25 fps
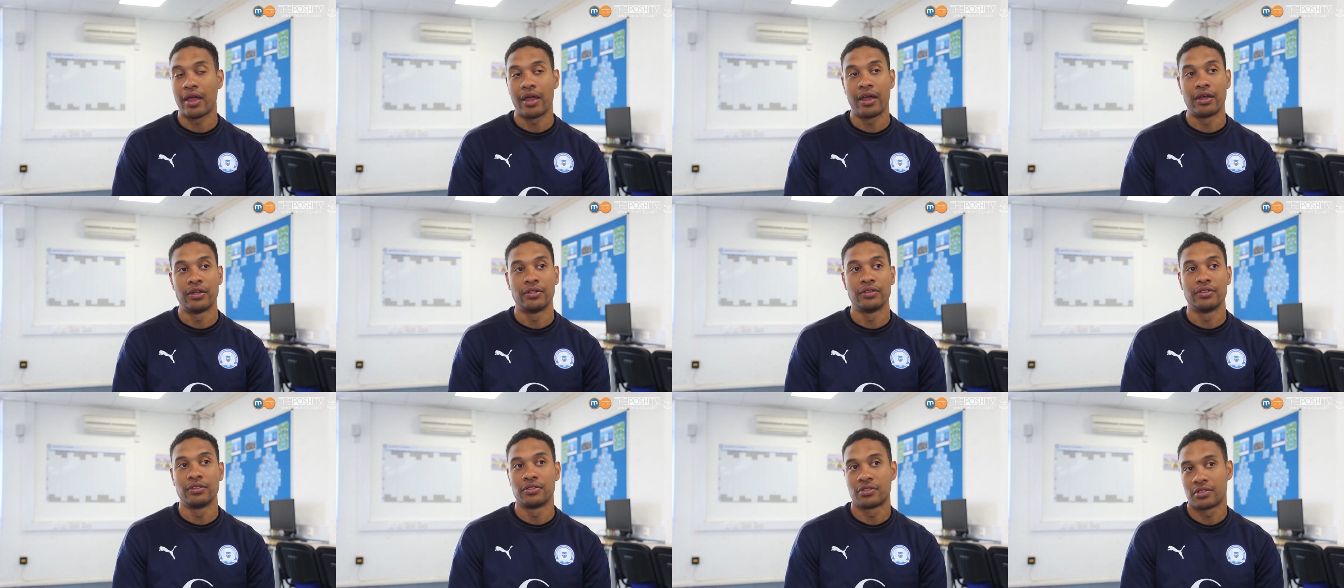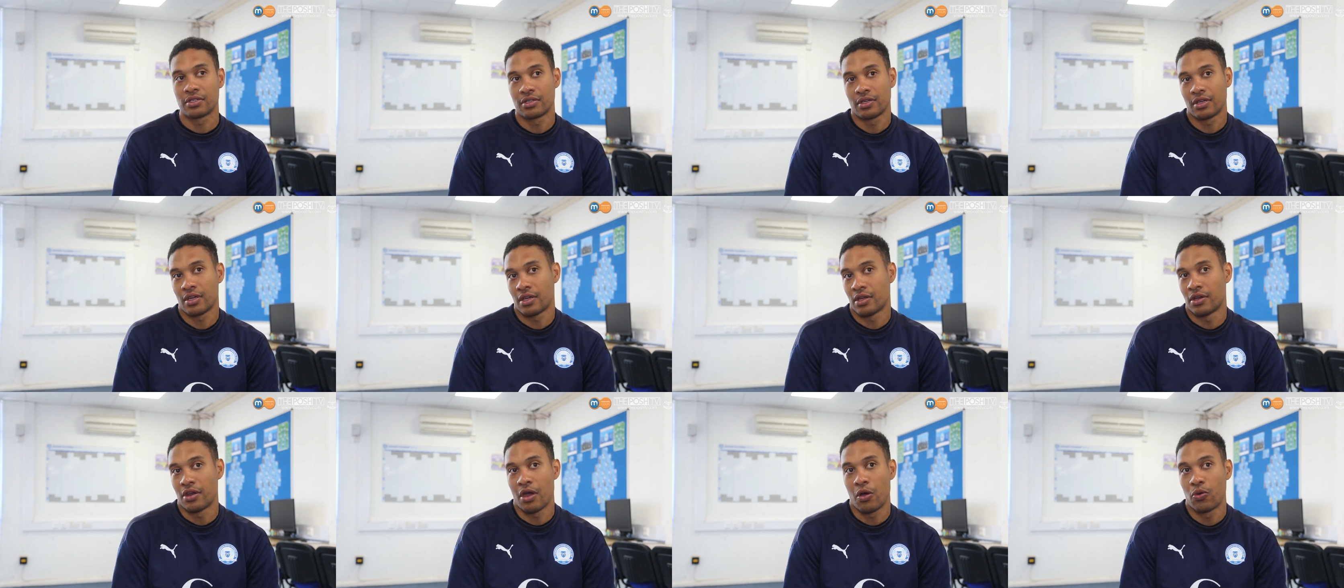and
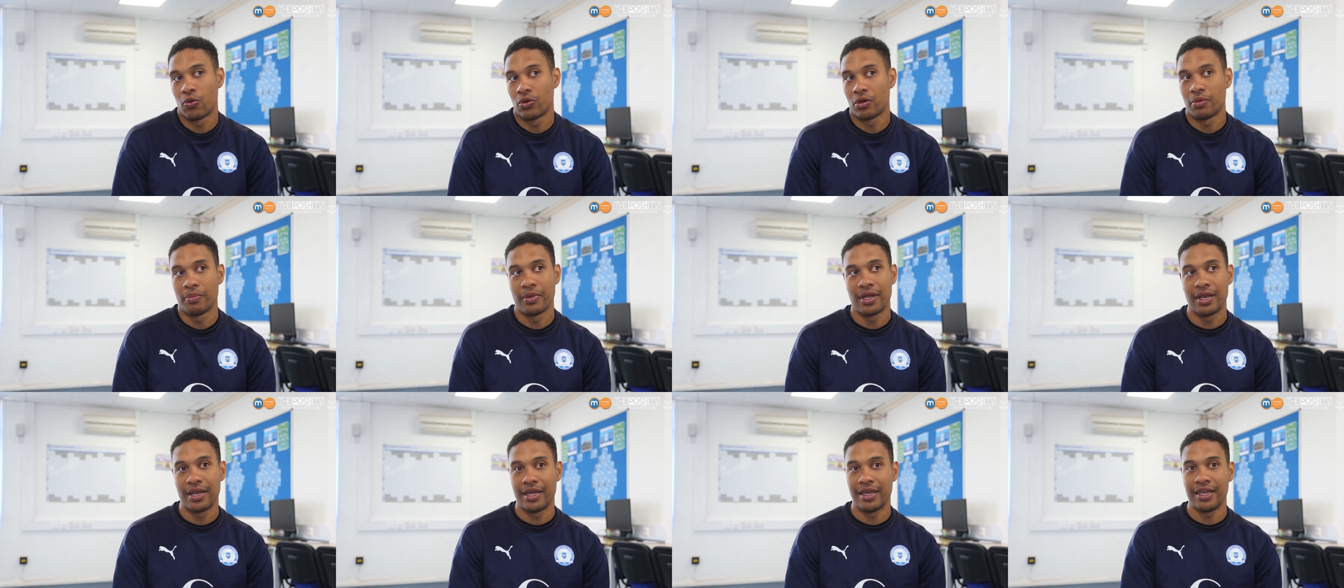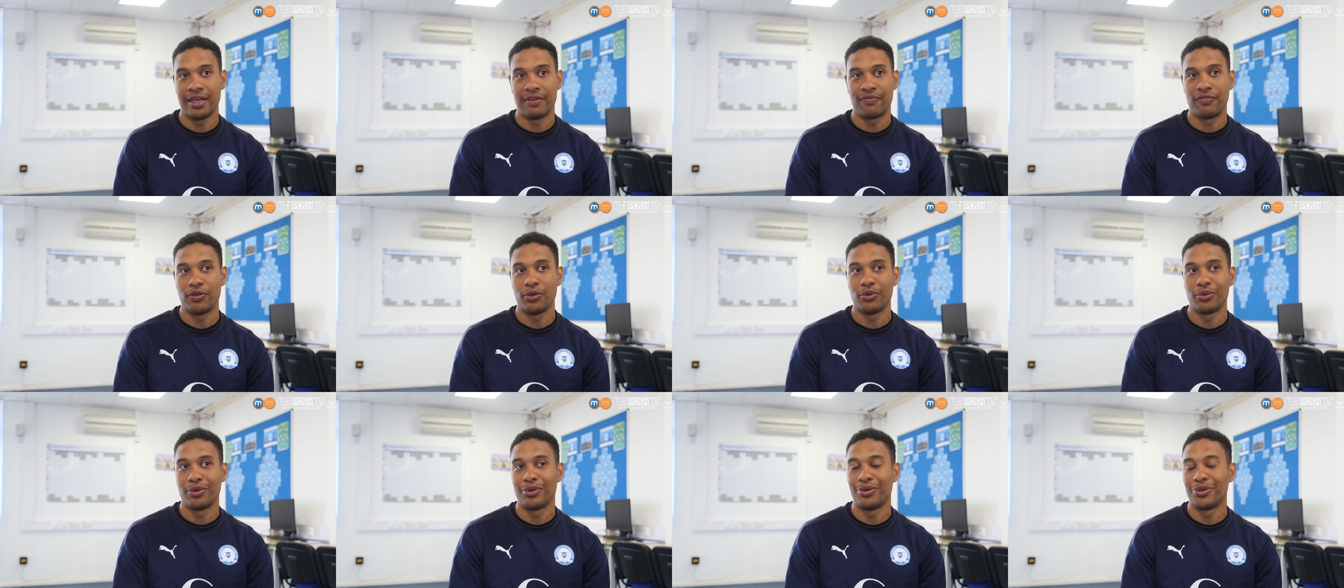and ultimately
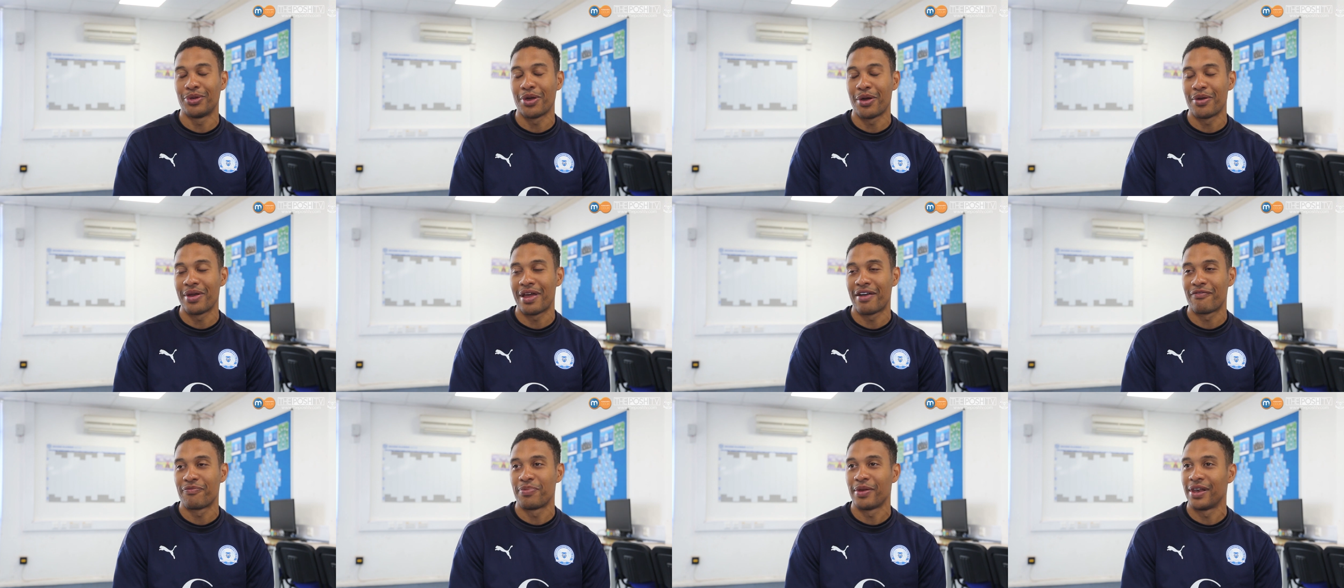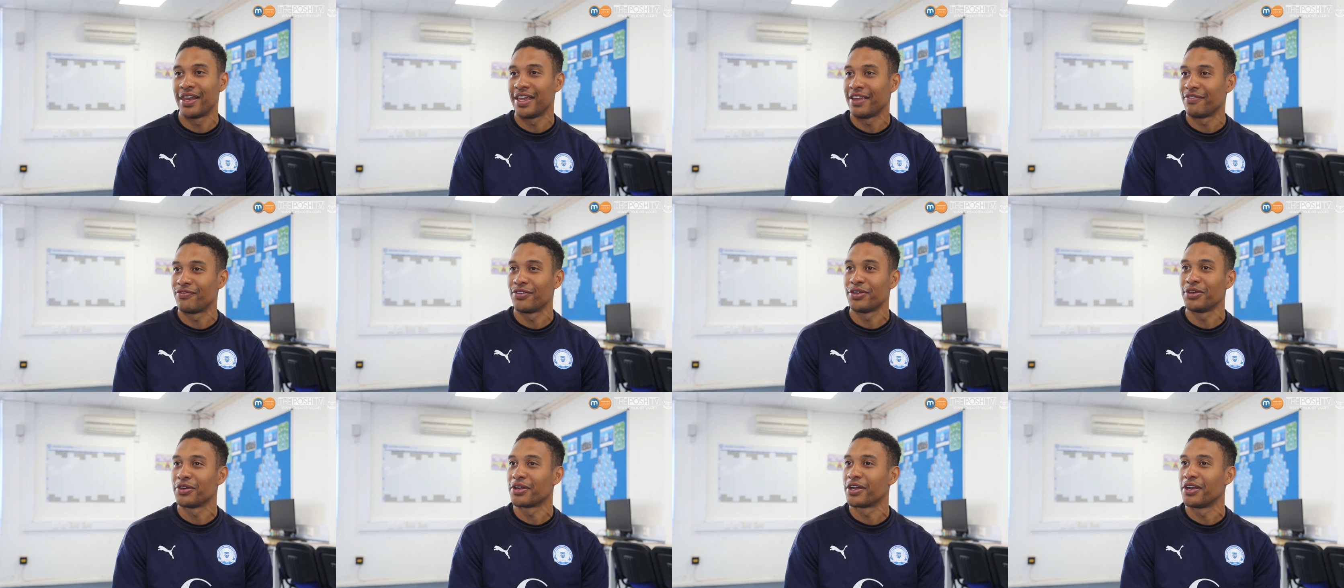if you, you don't have
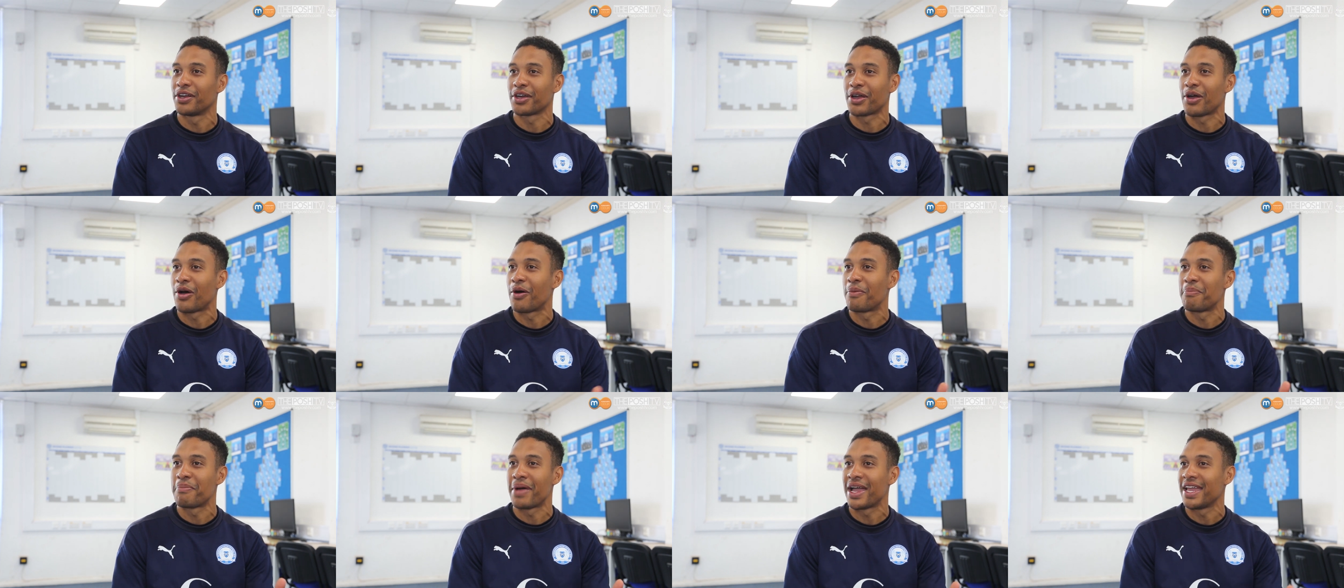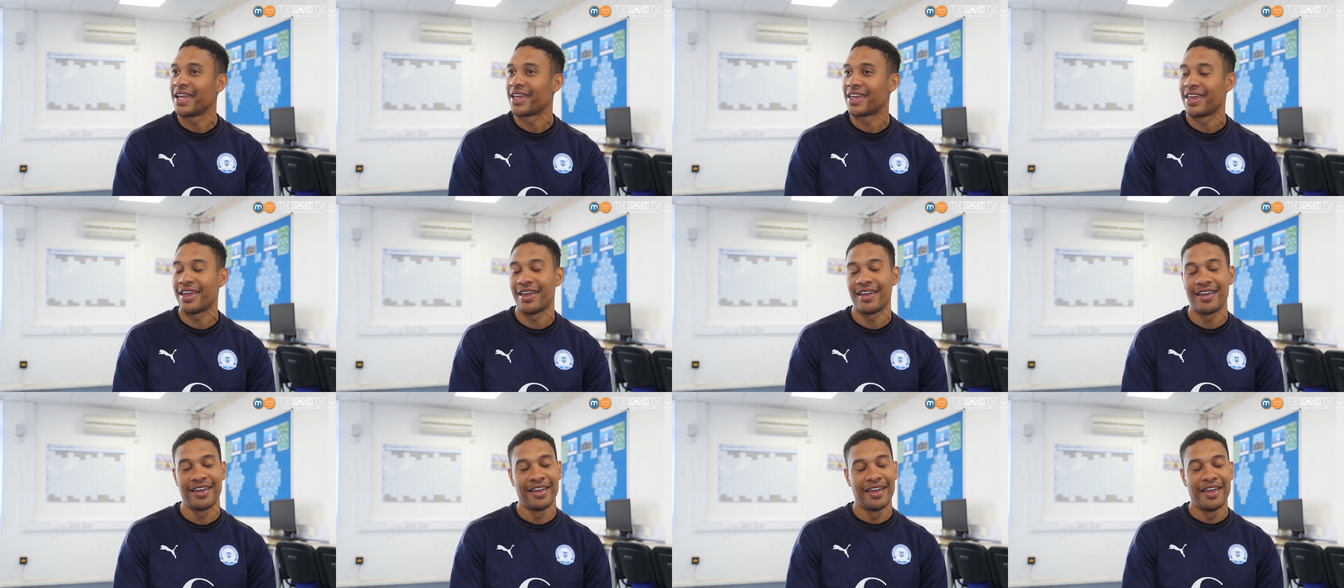belief that you're going to go and
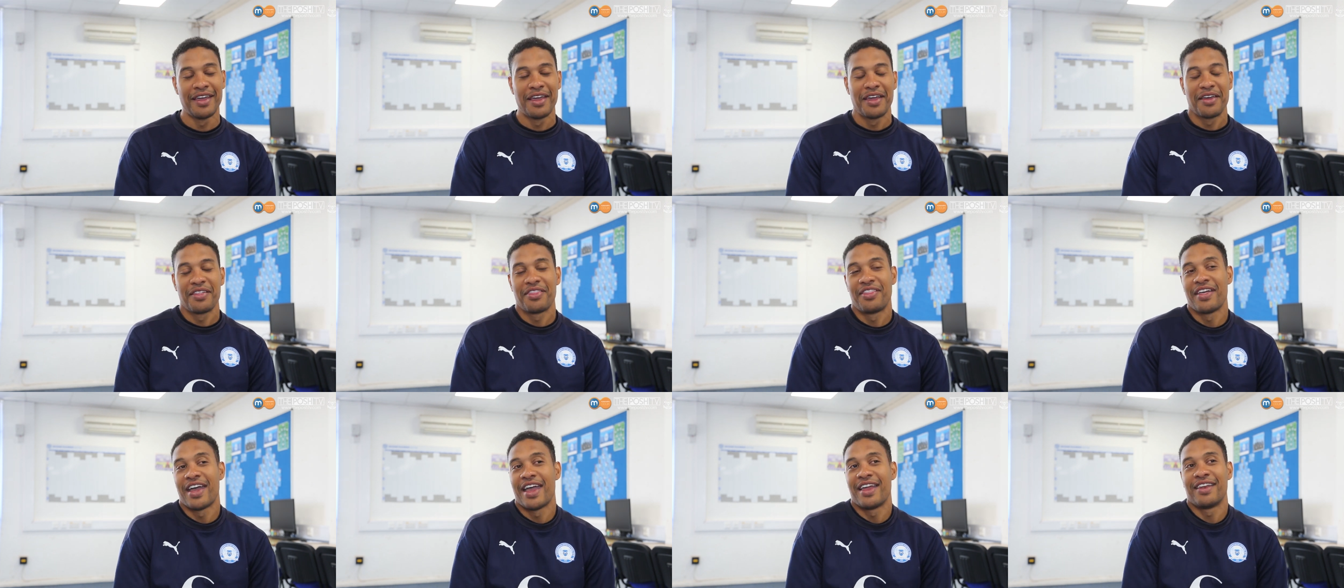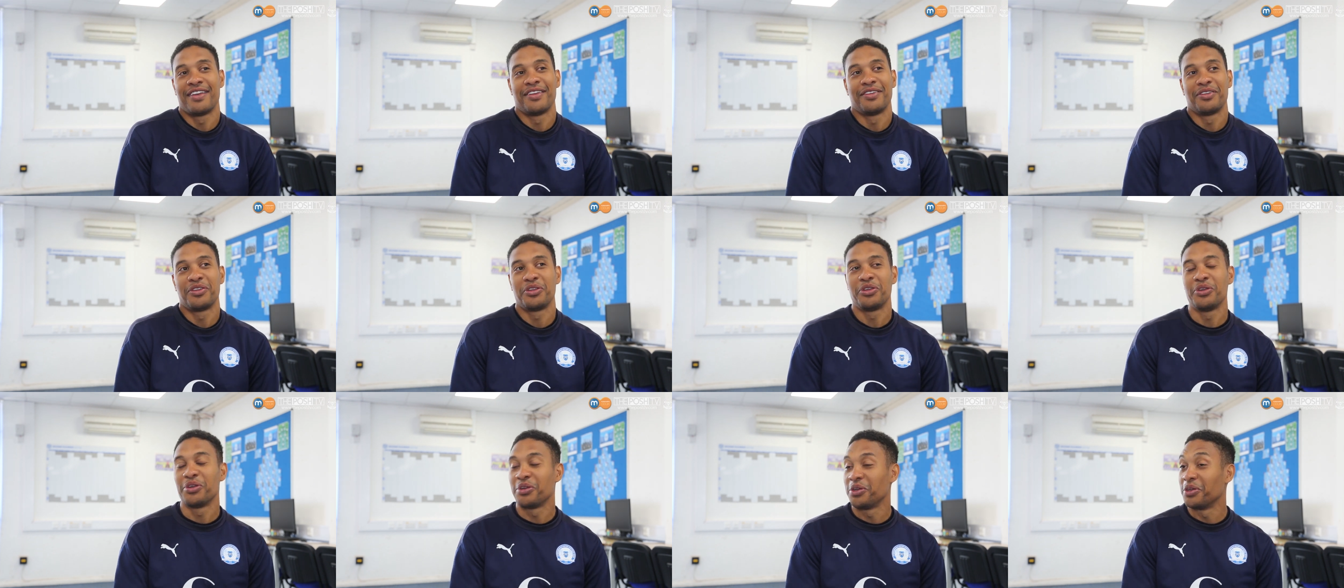make it
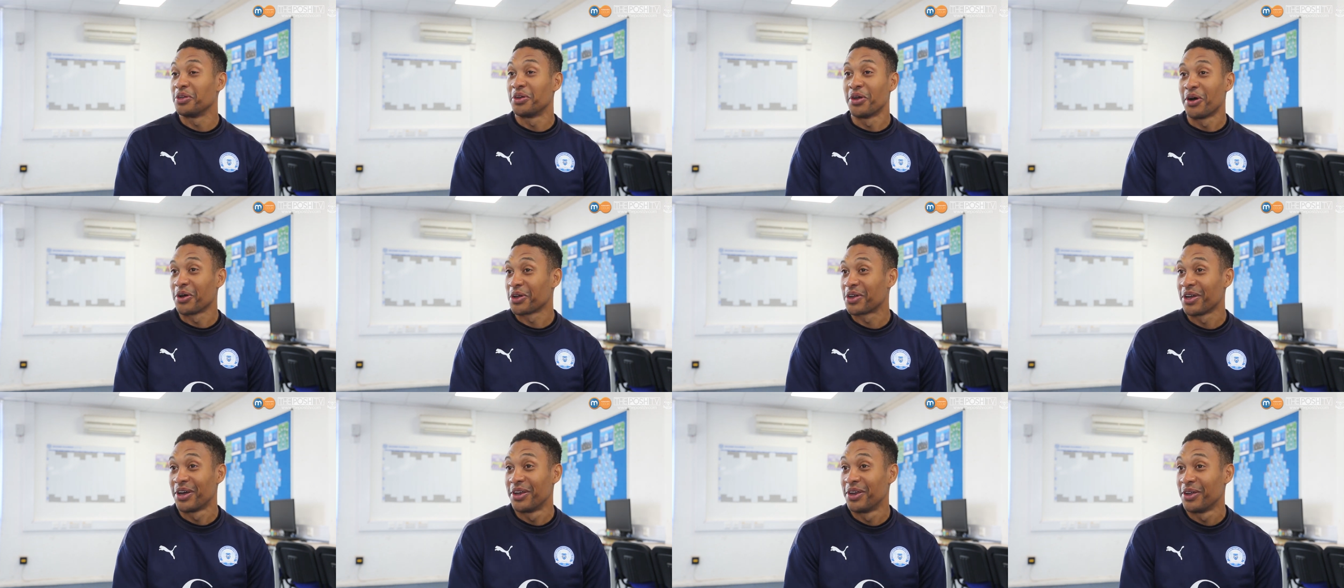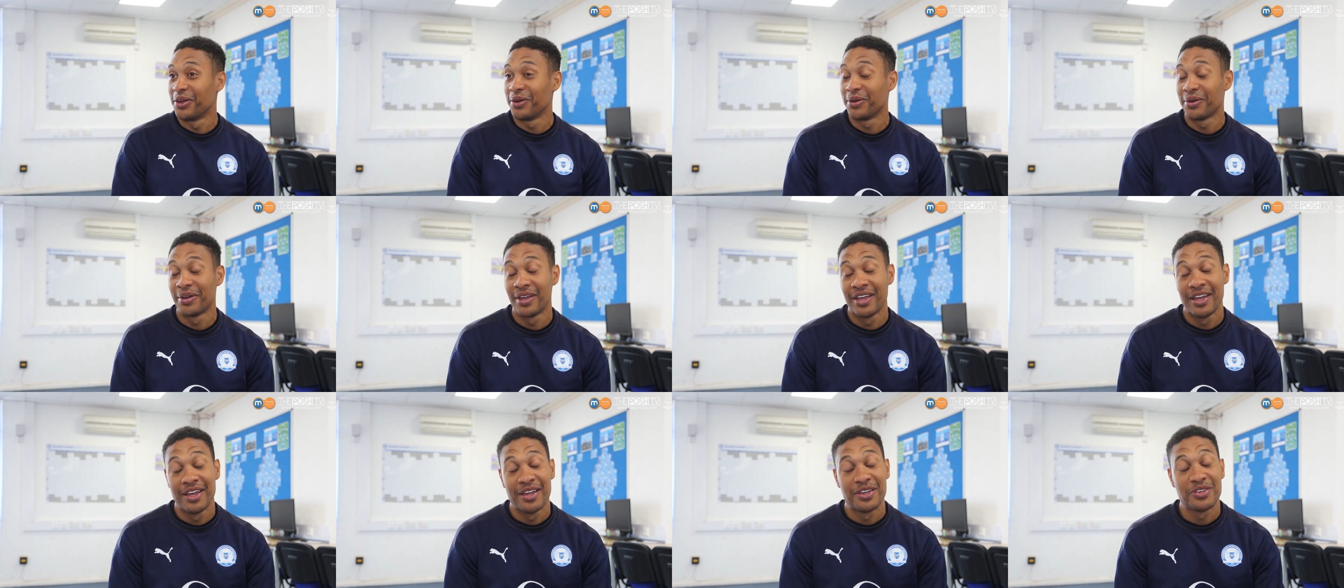then you're not going to
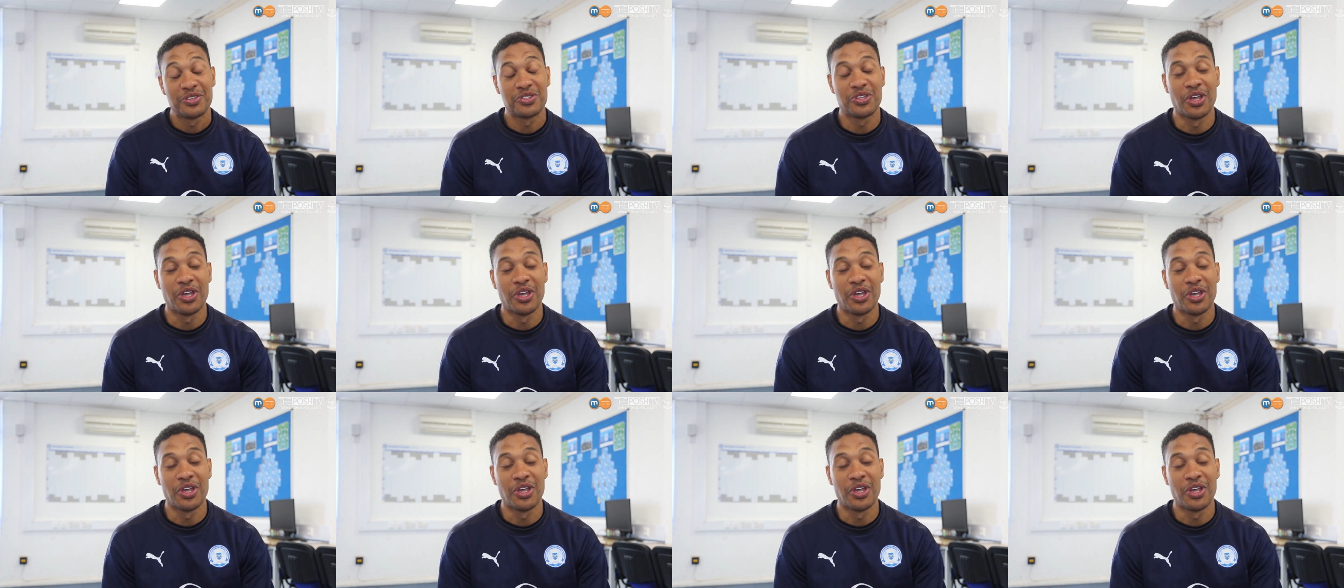mm.